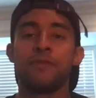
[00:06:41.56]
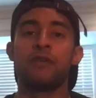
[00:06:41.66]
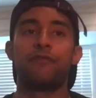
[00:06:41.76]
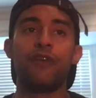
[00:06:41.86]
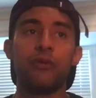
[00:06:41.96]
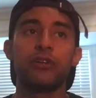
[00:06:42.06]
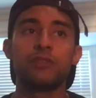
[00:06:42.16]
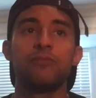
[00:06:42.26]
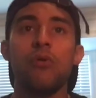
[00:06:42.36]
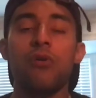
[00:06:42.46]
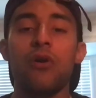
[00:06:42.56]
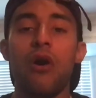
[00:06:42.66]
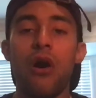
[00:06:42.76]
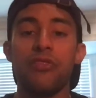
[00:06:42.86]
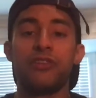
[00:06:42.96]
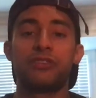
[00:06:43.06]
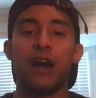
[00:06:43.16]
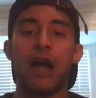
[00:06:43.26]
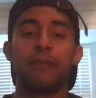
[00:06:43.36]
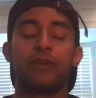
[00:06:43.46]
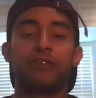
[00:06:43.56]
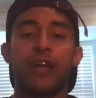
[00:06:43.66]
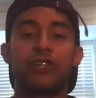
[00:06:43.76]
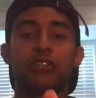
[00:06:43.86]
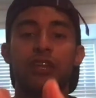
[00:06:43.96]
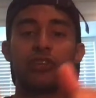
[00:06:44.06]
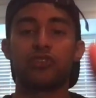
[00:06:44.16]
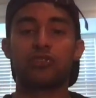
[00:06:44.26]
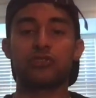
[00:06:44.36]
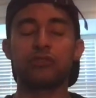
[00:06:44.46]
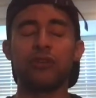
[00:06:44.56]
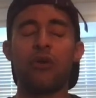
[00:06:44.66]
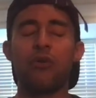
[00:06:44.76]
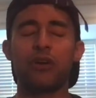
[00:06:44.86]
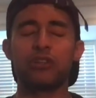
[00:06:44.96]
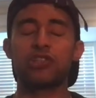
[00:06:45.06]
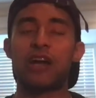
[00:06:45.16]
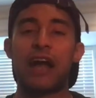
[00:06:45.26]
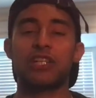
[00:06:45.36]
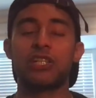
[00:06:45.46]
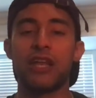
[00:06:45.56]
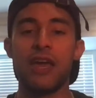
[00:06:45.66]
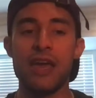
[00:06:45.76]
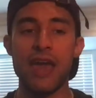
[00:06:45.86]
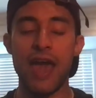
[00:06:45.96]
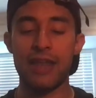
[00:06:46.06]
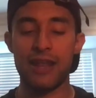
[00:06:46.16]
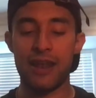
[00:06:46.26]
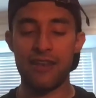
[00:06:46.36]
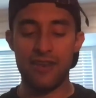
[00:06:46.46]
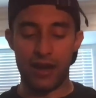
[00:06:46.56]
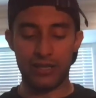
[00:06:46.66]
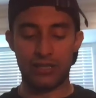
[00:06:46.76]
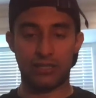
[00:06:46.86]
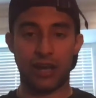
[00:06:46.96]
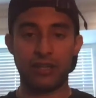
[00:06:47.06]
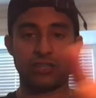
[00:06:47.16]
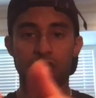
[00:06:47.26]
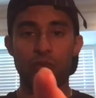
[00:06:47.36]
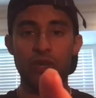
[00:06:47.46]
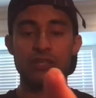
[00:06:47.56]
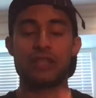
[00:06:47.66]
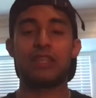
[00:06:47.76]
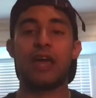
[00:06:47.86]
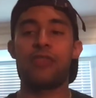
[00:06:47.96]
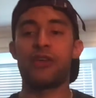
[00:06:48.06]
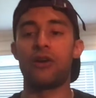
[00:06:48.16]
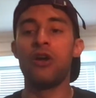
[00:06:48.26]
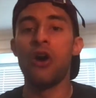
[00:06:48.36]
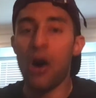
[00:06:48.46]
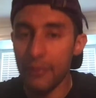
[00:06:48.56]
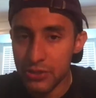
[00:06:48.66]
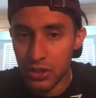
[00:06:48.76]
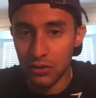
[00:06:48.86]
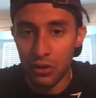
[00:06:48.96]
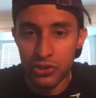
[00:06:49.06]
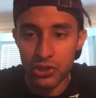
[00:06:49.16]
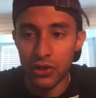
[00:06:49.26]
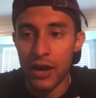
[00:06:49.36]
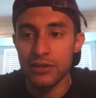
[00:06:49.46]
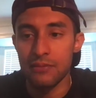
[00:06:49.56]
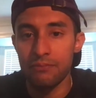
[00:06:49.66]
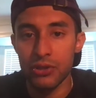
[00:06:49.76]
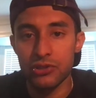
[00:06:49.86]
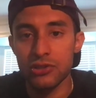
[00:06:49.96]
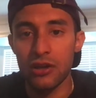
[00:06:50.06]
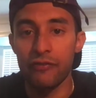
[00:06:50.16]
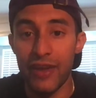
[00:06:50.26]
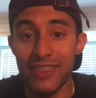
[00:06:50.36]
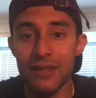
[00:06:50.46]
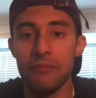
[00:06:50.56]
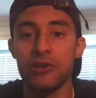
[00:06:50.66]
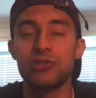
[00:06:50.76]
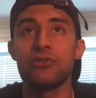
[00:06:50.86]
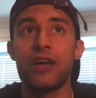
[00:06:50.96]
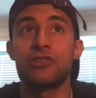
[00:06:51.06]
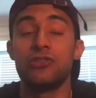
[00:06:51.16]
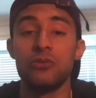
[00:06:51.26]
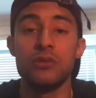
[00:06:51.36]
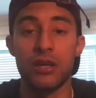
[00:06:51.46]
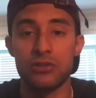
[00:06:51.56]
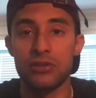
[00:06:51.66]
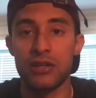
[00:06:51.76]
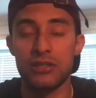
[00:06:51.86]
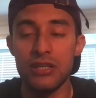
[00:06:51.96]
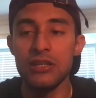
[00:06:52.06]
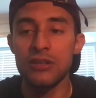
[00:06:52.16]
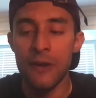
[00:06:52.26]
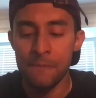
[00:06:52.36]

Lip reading: Focus more on the time under tension and a slow contraction, and then a nice tight squeeze in the end there. Almost close your eyes and put yourself in the muscle as you're doing the exercise. These